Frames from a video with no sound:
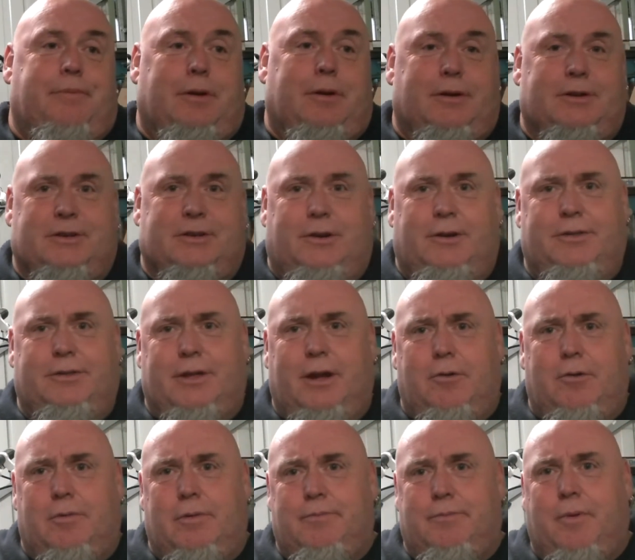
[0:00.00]
also, I
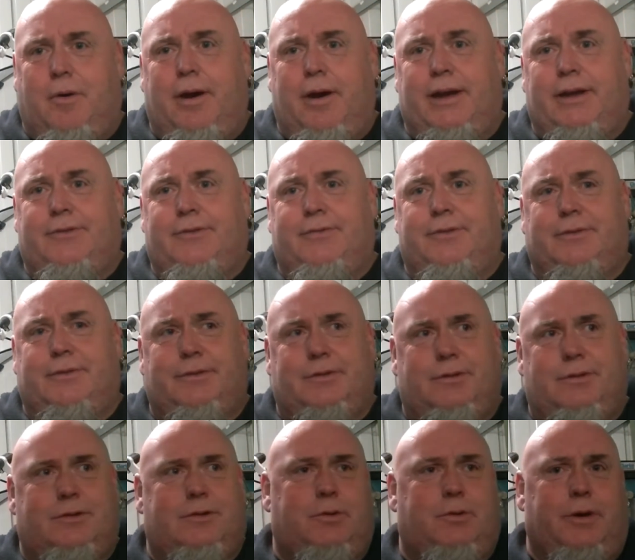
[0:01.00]
dealt with bikes for
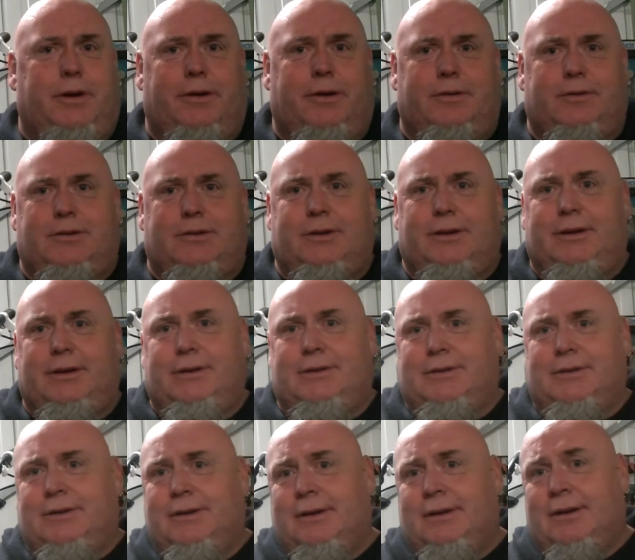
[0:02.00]
20 odd
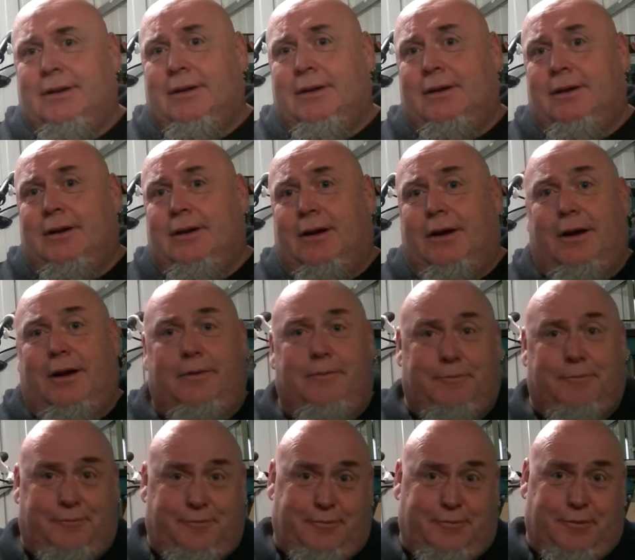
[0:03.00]
years
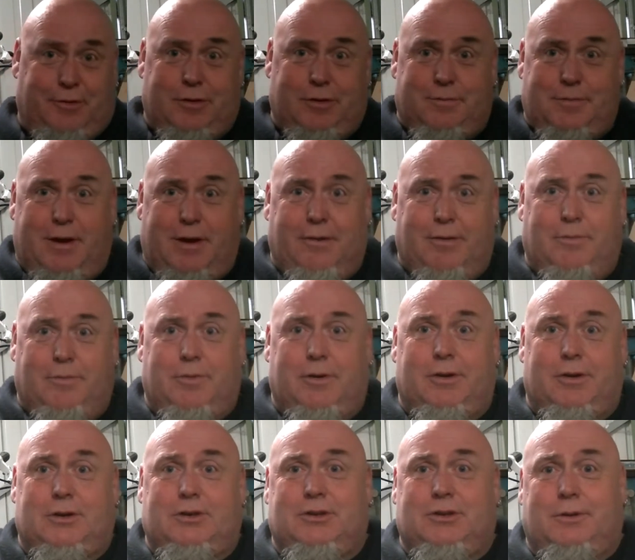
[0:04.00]
through the mower
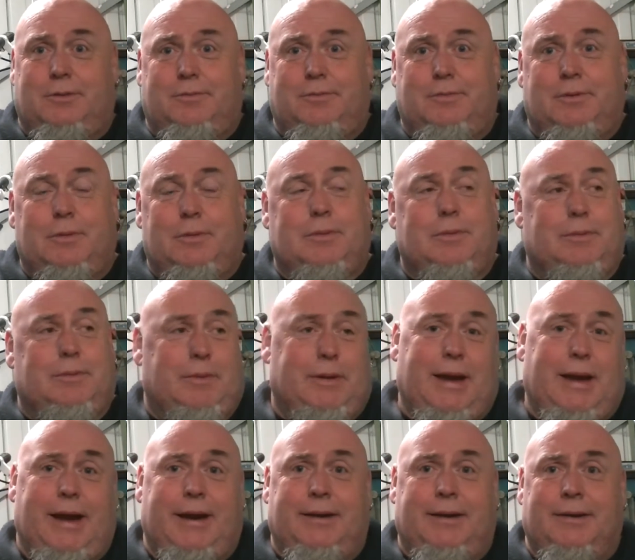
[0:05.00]
workshop what we
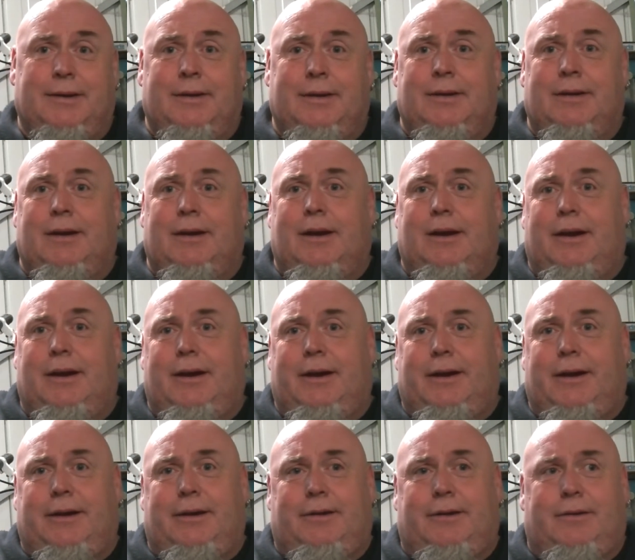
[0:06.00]
had,
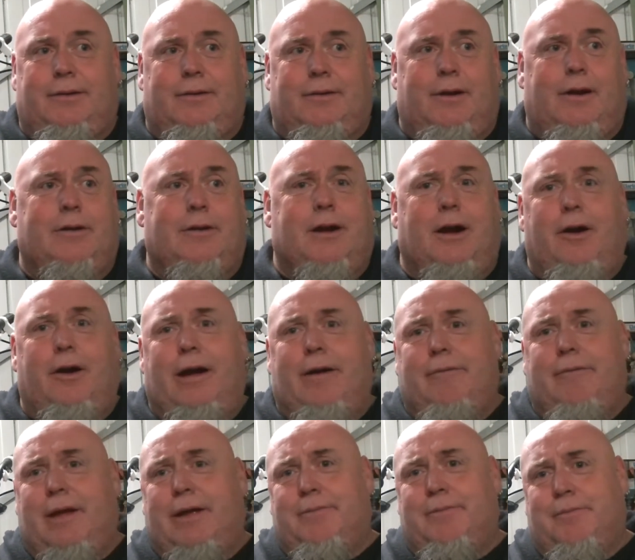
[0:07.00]
and okay, I
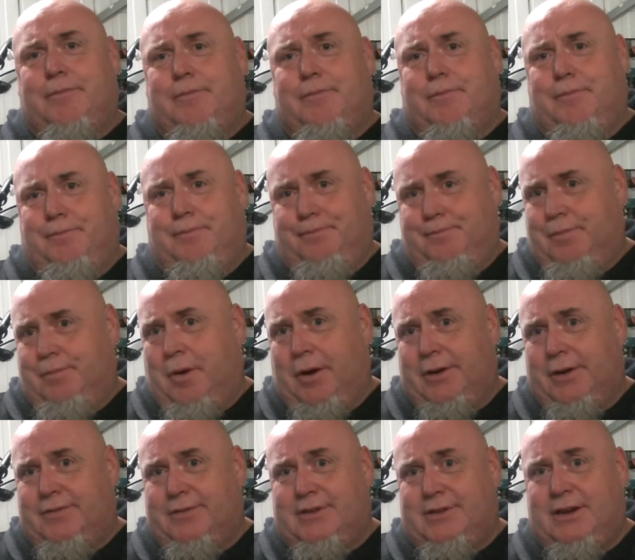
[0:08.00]
haven't had
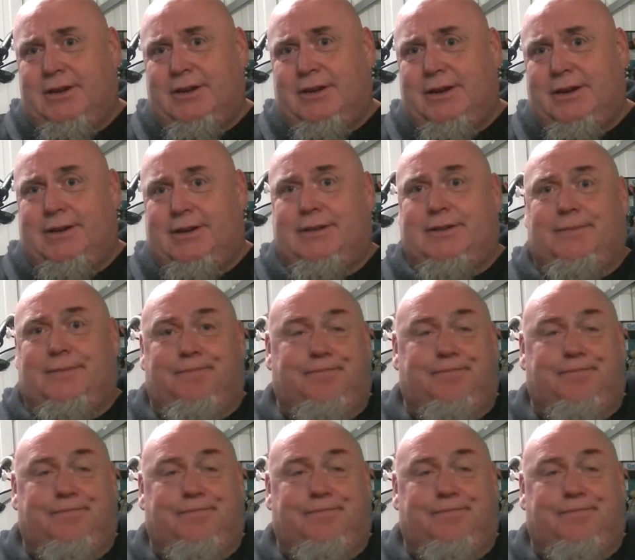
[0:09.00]
bikes for 10 years,